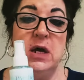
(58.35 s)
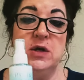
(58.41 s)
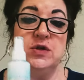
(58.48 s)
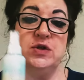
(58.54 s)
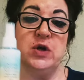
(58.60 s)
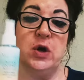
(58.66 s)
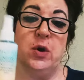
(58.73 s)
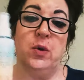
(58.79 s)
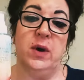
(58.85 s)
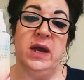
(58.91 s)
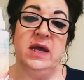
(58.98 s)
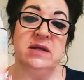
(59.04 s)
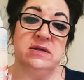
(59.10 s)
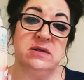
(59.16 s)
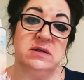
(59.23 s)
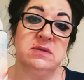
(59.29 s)
so
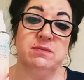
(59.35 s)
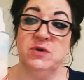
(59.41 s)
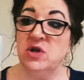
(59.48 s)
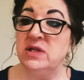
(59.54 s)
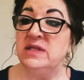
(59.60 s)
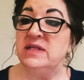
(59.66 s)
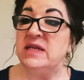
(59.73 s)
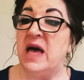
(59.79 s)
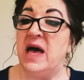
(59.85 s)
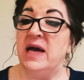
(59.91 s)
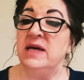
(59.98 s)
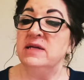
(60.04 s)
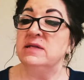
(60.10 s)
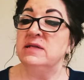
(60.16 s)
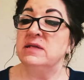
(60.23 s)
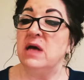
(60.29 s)
it's good
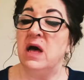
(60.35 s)
size.